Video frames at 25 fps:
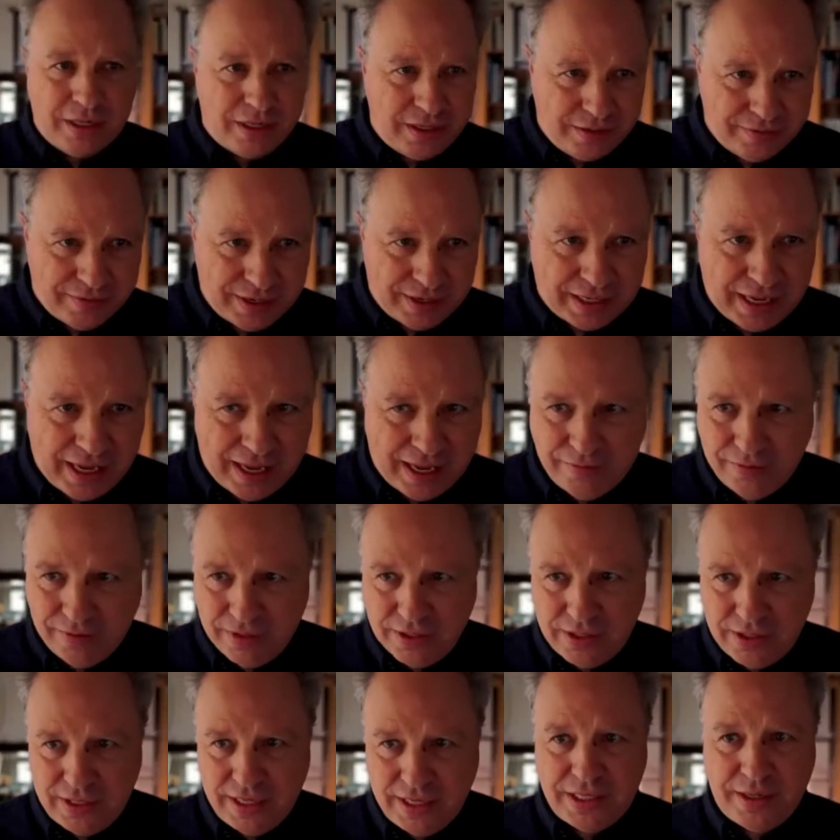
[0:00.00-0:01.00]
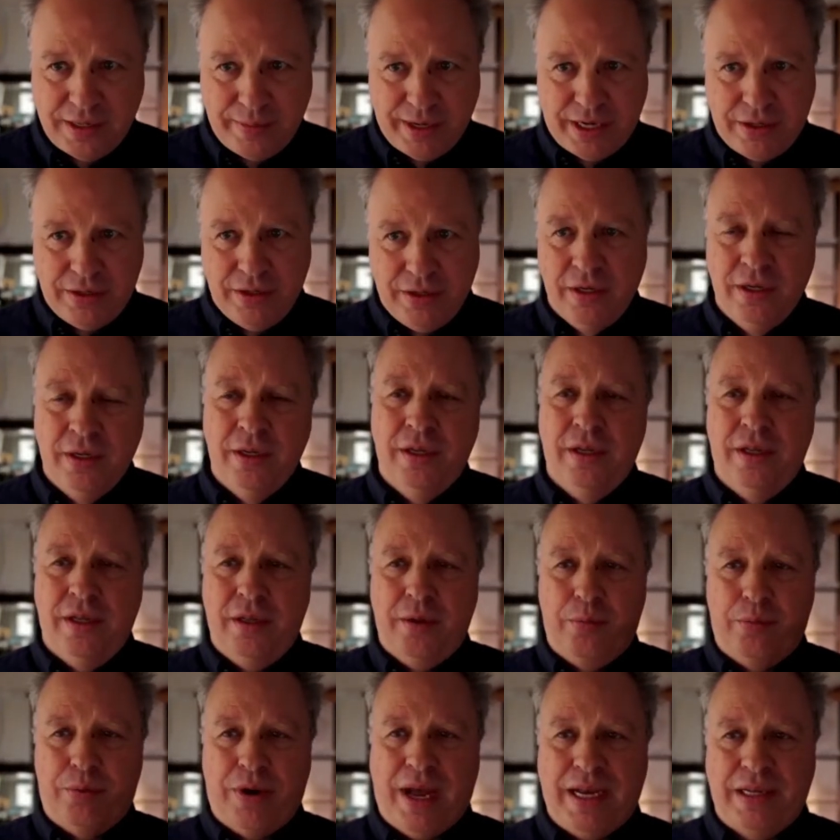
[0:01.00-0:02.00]
created the Event Canvas. It's about
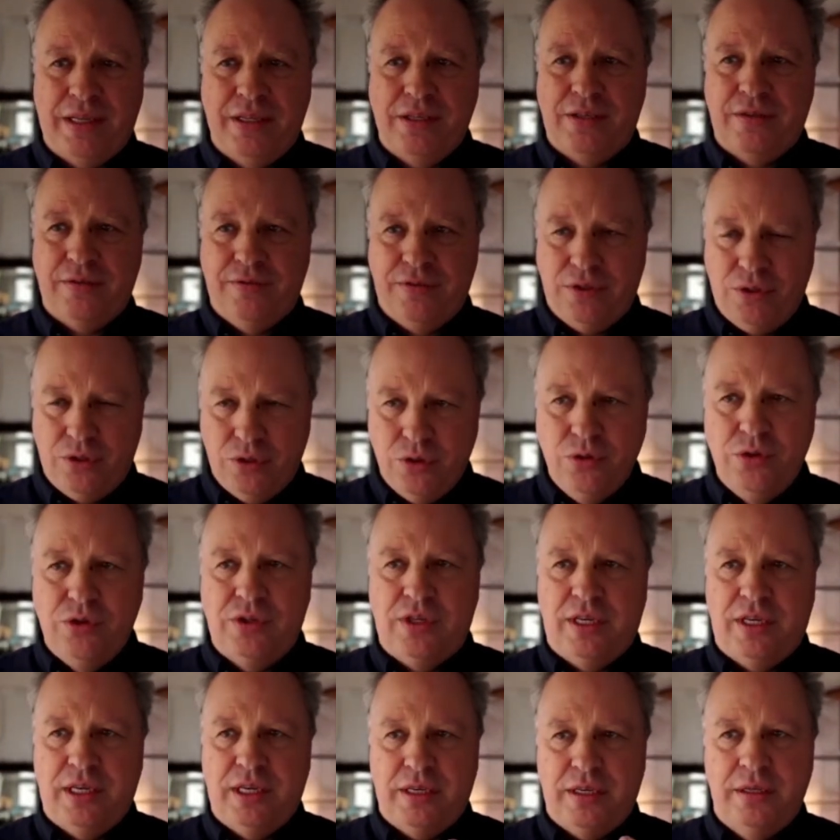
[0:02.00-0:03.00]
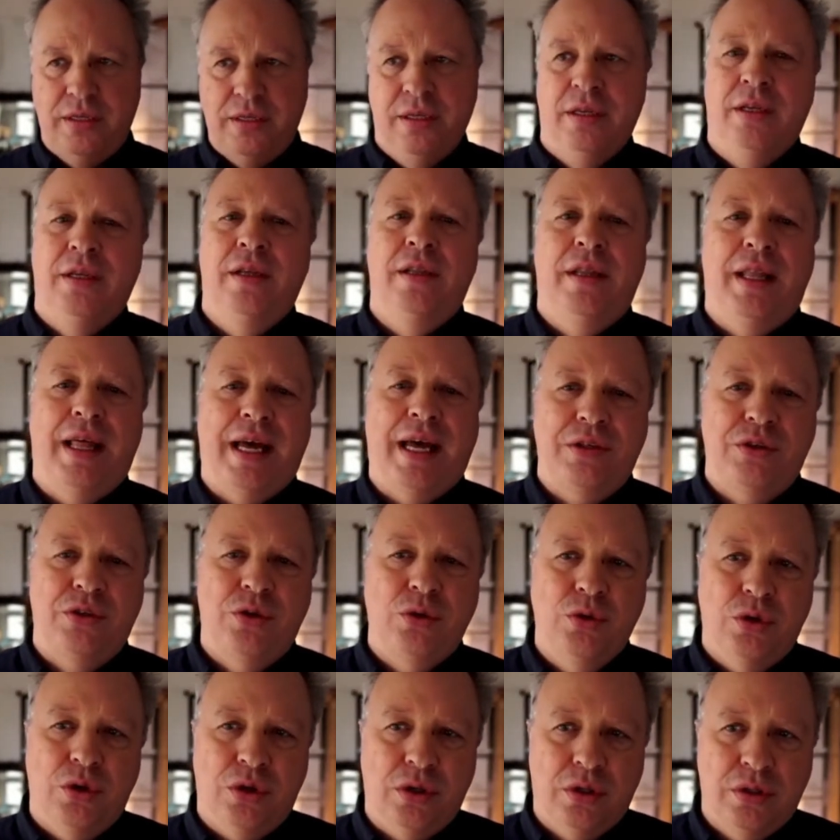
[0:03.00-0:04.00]
the practice of using
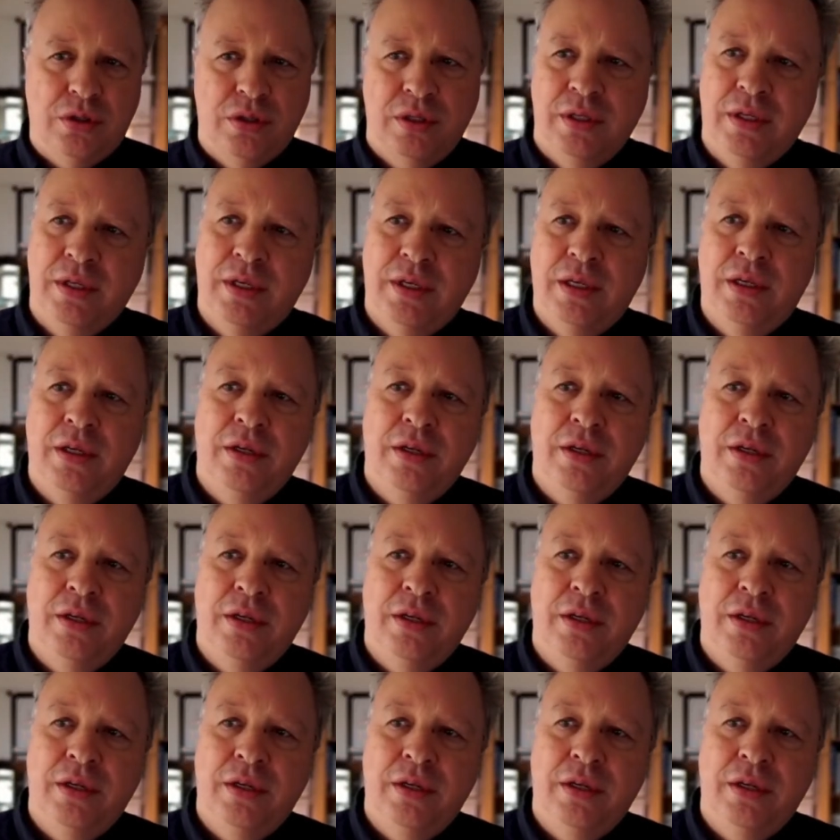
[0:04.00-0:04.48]
that tool